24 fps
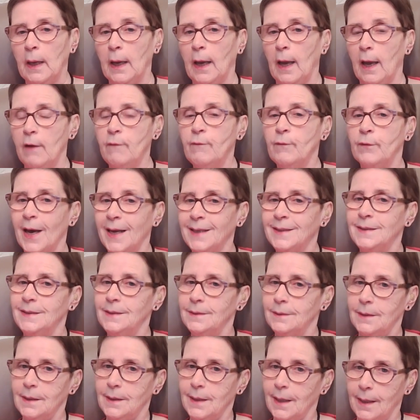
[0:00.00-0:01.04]
If that
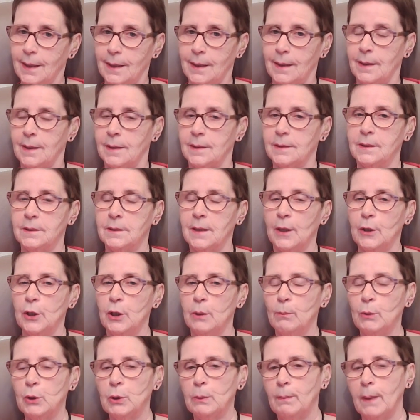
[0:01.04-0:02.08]
is the case, then
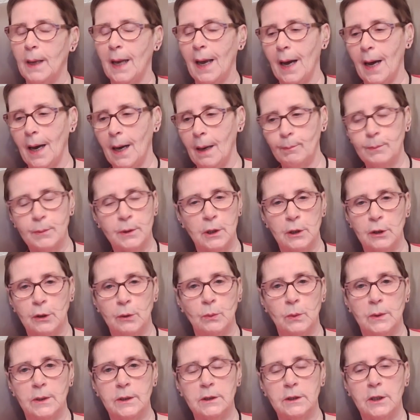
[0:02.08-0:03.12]
you must be
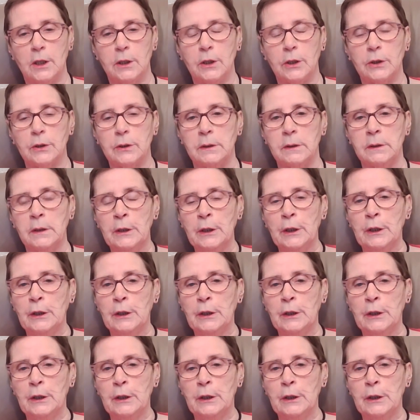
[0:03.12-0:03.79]
absolutely certain